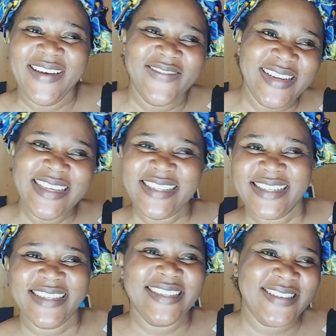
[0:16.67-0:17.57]
Please
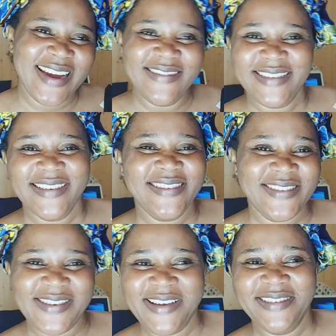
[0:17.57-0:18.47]
subscribe.
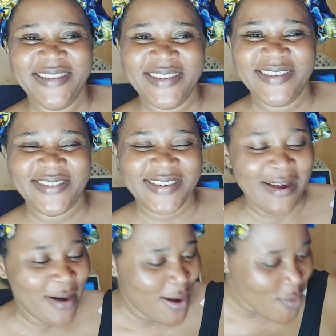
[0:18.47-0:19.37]
Subscribe.
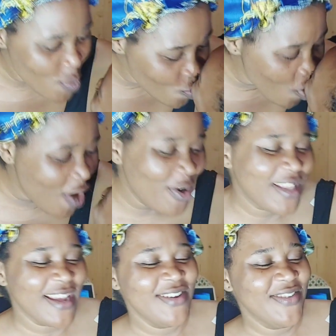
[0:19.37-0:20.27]
Subscribe.
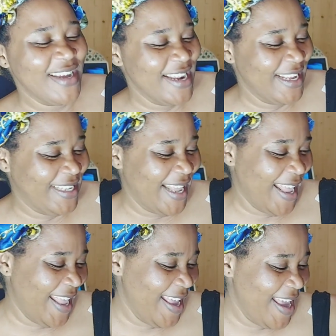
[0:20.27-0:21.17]
What are you looking at?
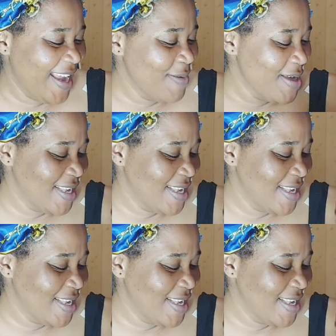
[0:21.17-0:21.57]
Yeah, give me a